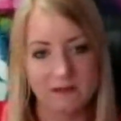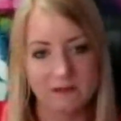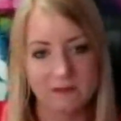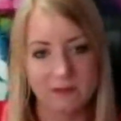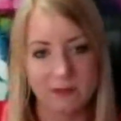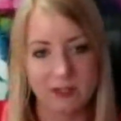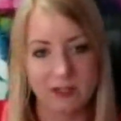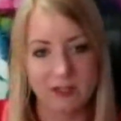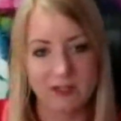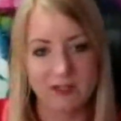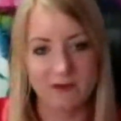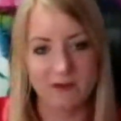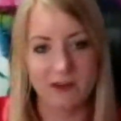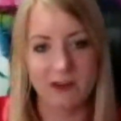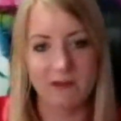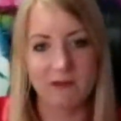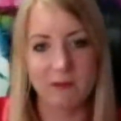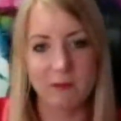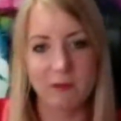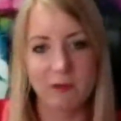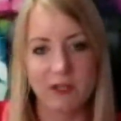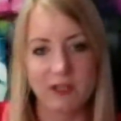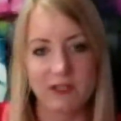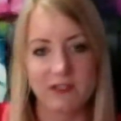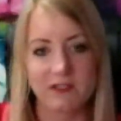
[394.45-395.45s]
Because for
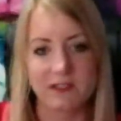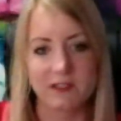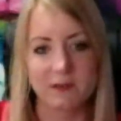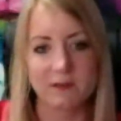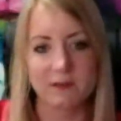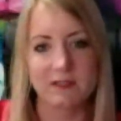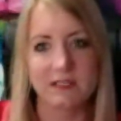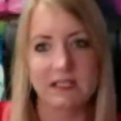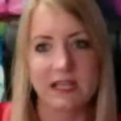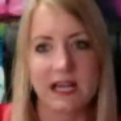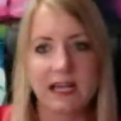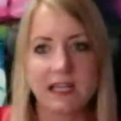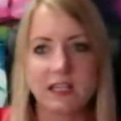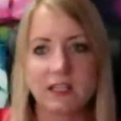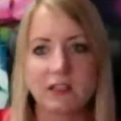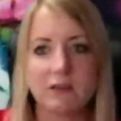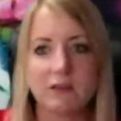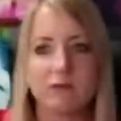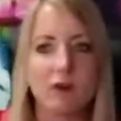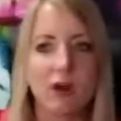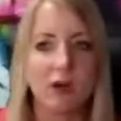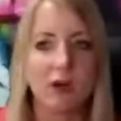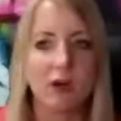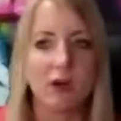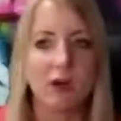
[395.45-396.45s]
every person that was like, you're
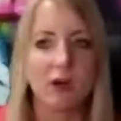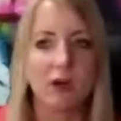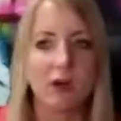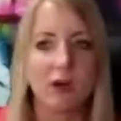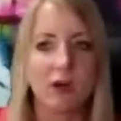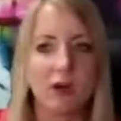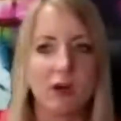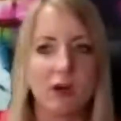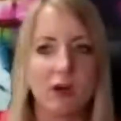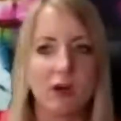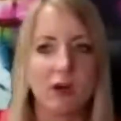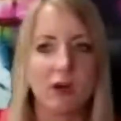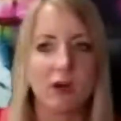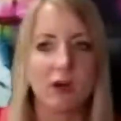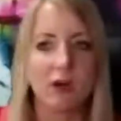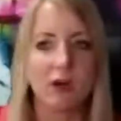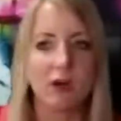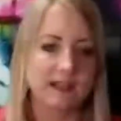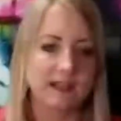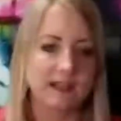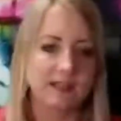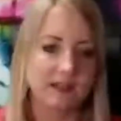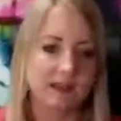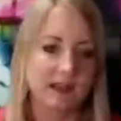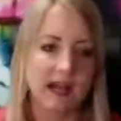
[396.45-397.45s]
wrong, you're wrong, you're wrong, you're
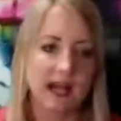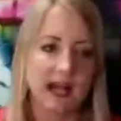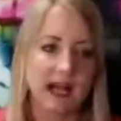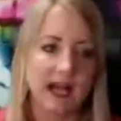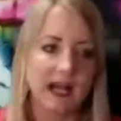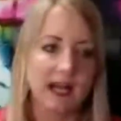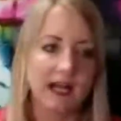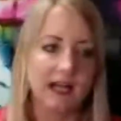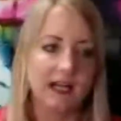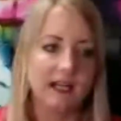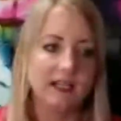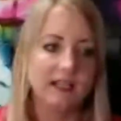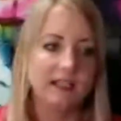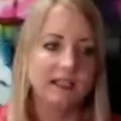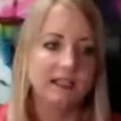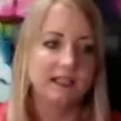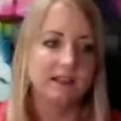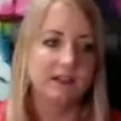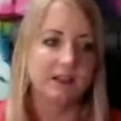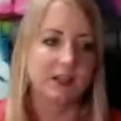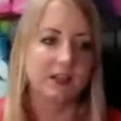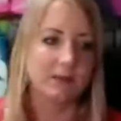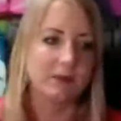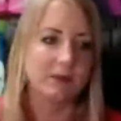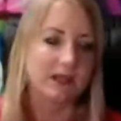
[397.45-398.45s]
this, you're that,
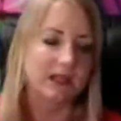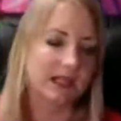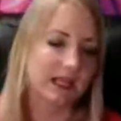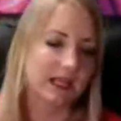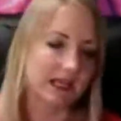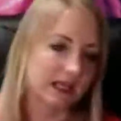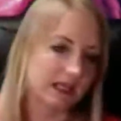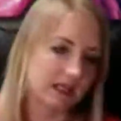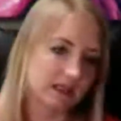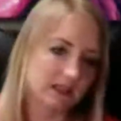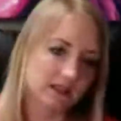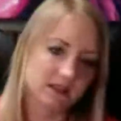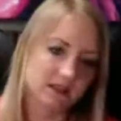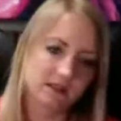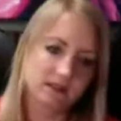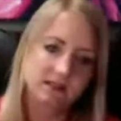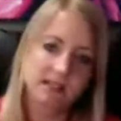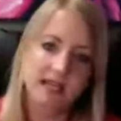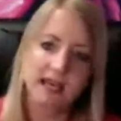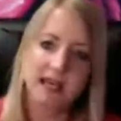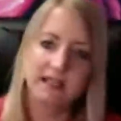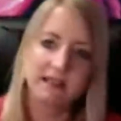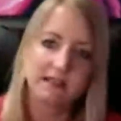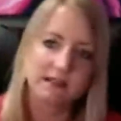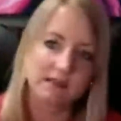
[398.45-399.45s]
there'd be like
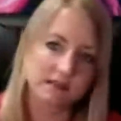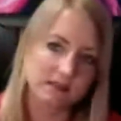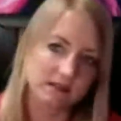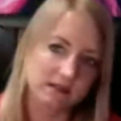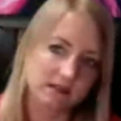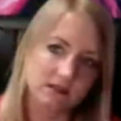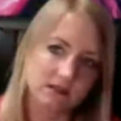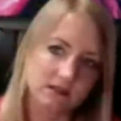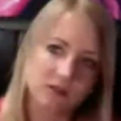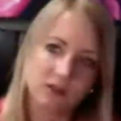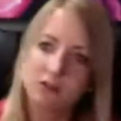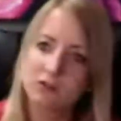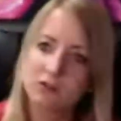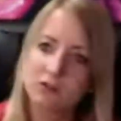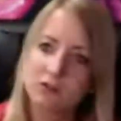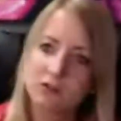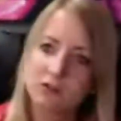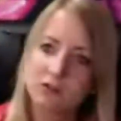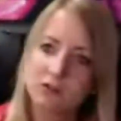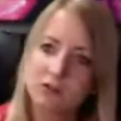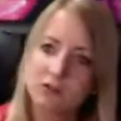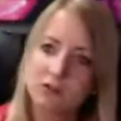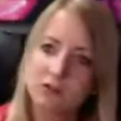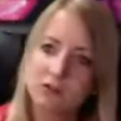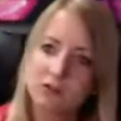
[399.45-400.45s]
tens and hundreds of
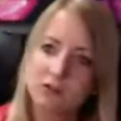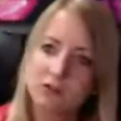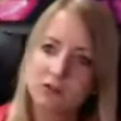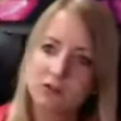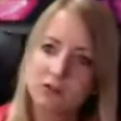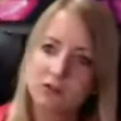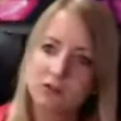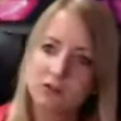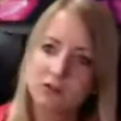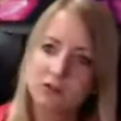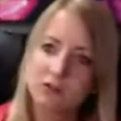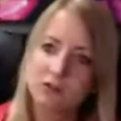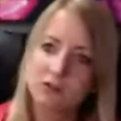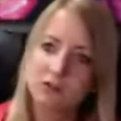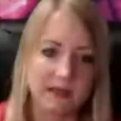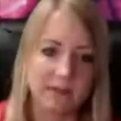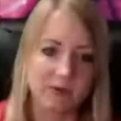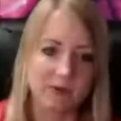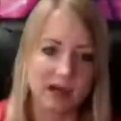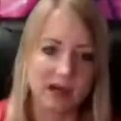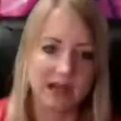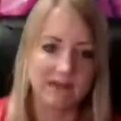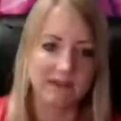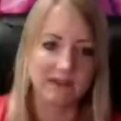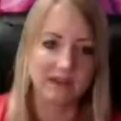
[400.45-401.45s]
people messaging me
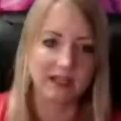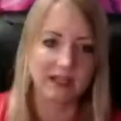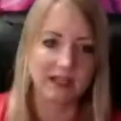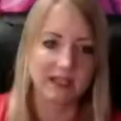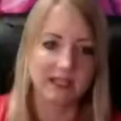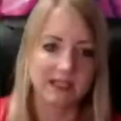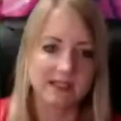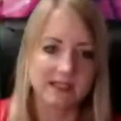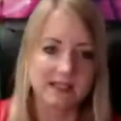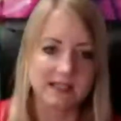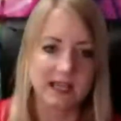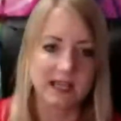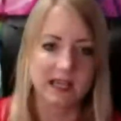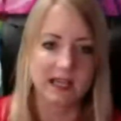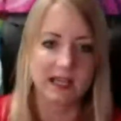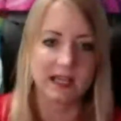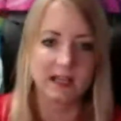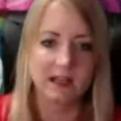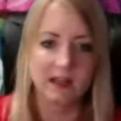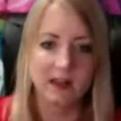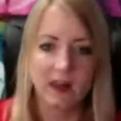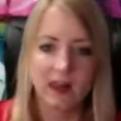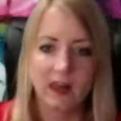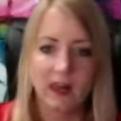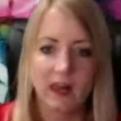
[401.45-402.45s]
privately saying,
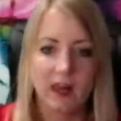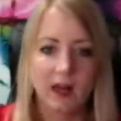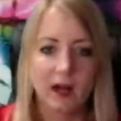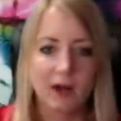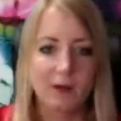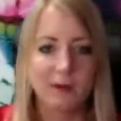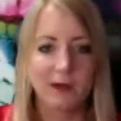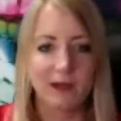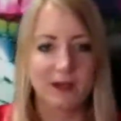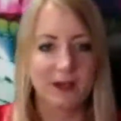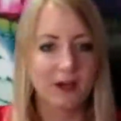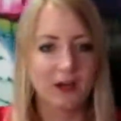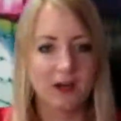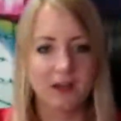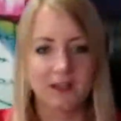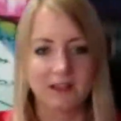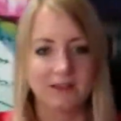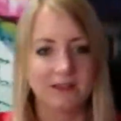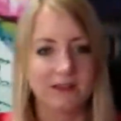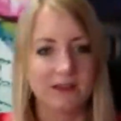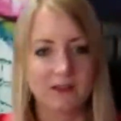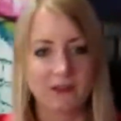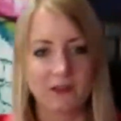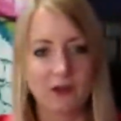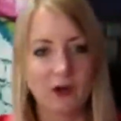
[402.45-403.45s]
oh my God, I've
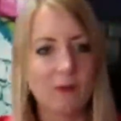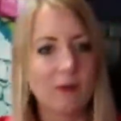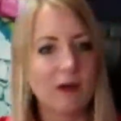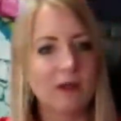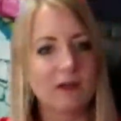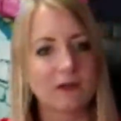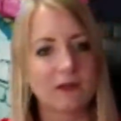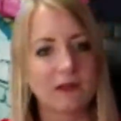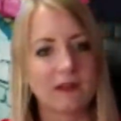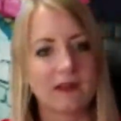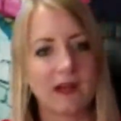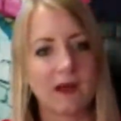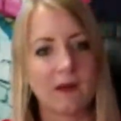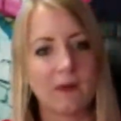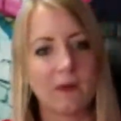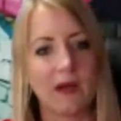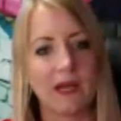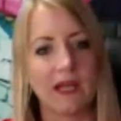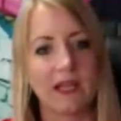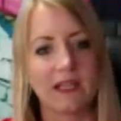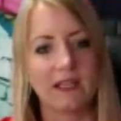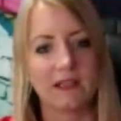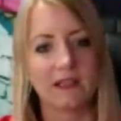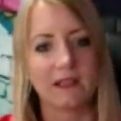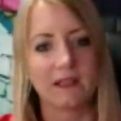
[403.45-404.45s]
never thought about doing it that
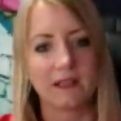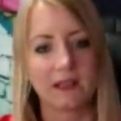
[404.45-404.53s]
way.